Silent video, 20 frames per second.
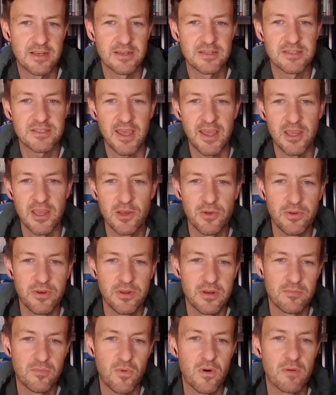entangled
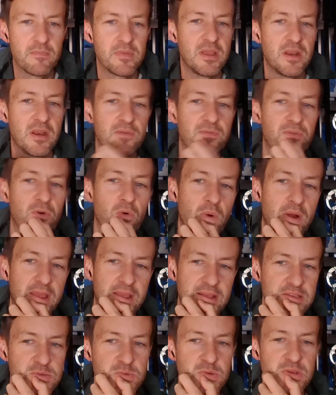in a more meaningful way
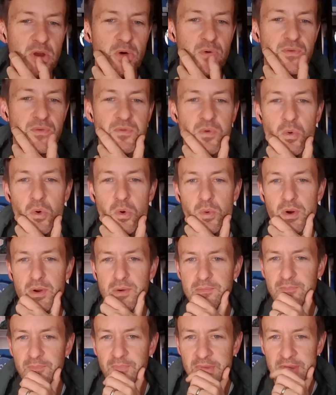as we go forward.